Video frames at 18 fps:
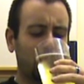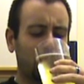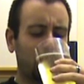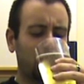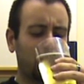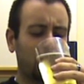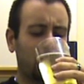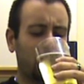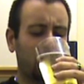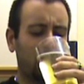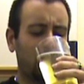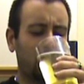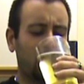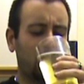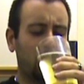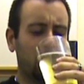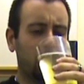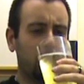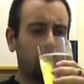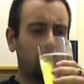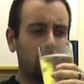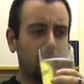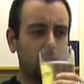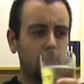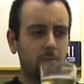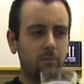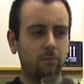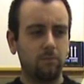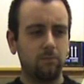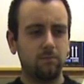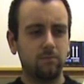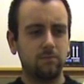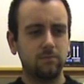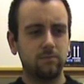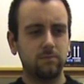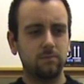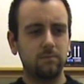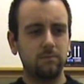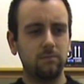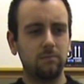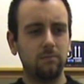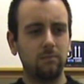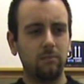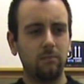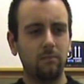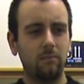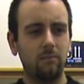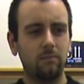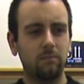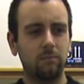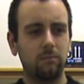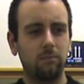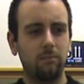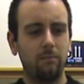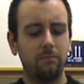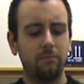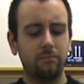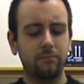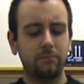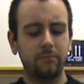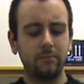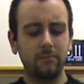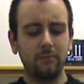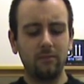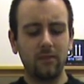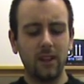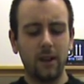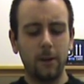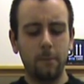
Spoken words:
Nothing is said.